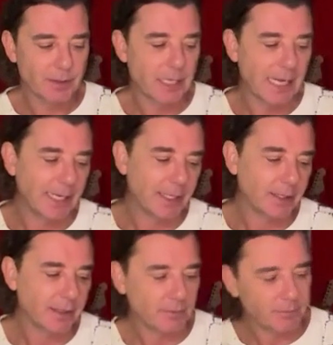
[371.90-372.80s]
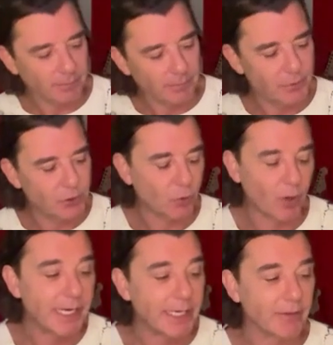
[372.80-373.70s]
like
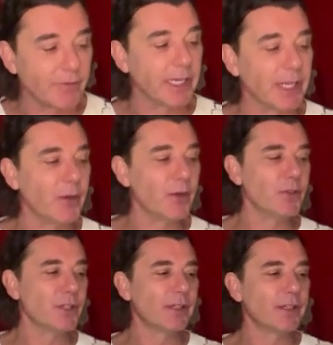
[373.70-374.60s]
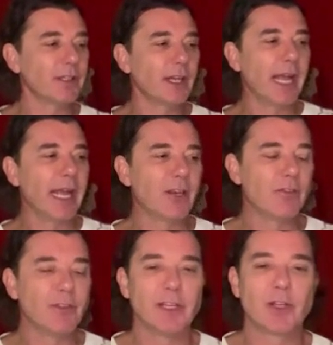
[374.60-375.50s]
training videos and end
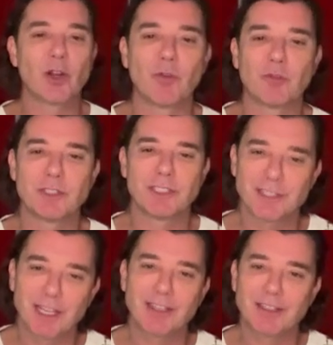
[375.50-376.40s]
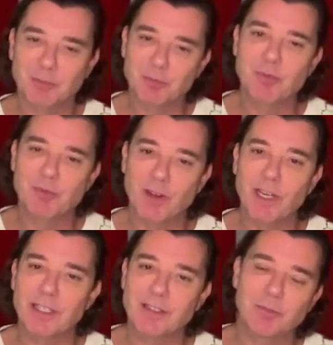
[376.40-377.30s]
of year conferences, like funny
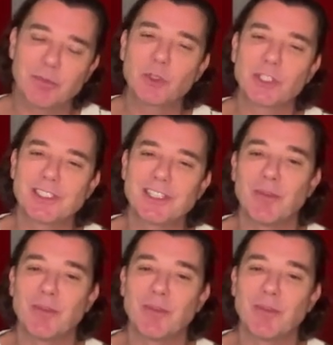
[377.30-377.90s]
bullshit stuff,